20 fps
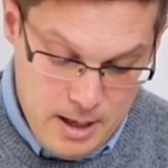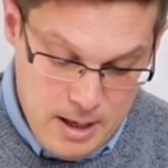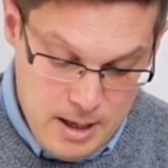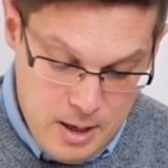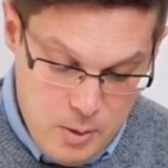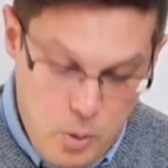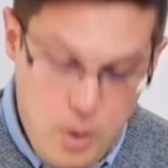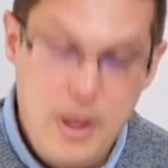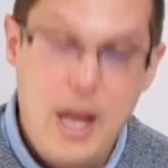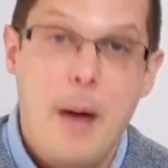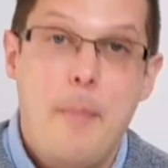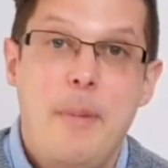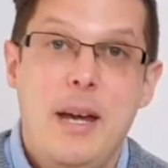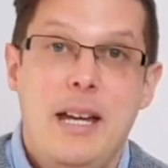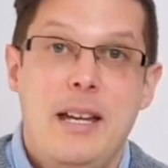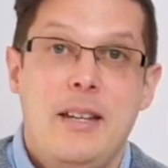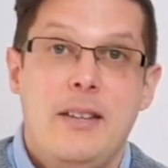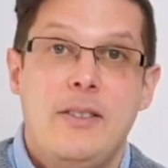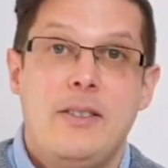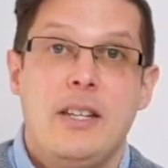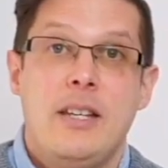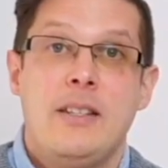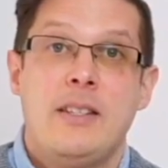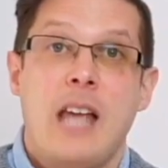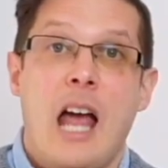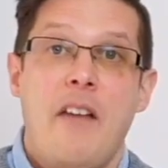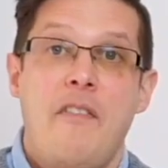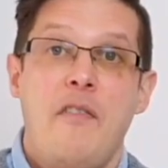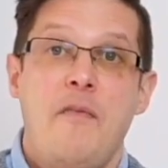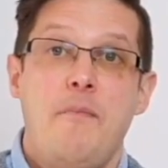What that means is,
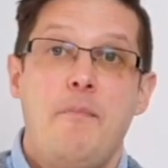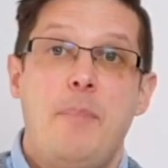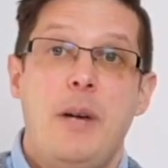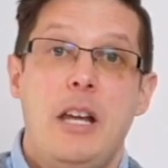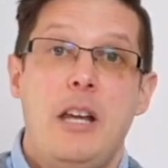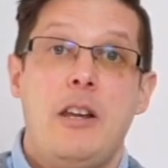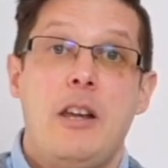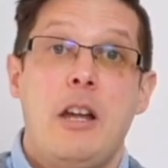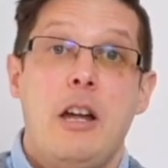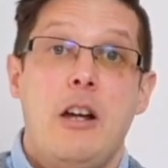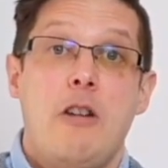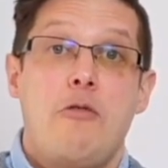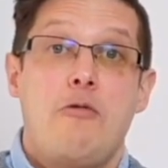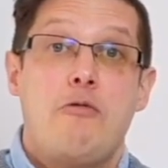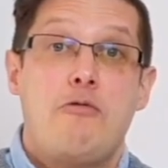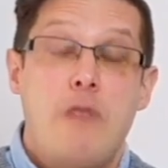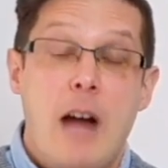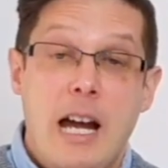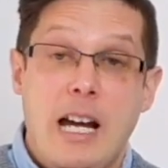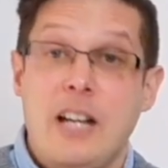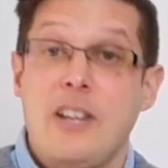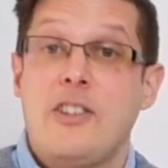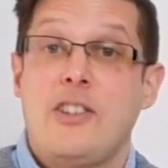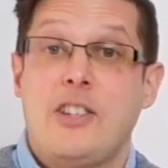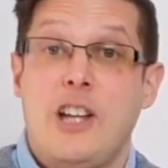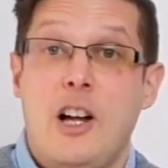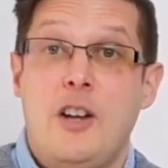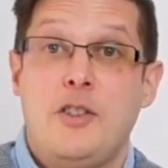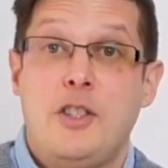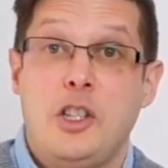having been
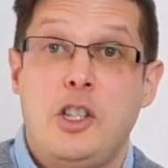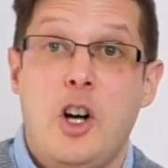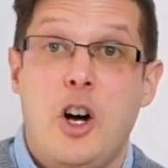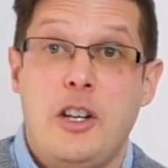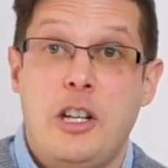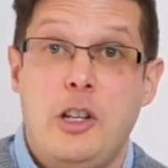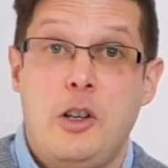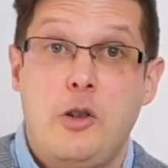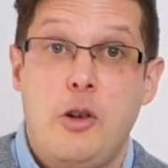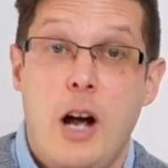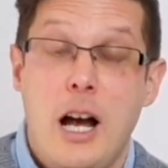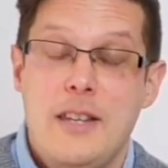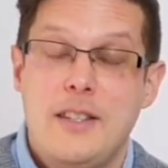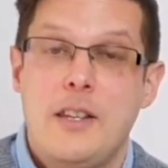reconciled to God in Christ,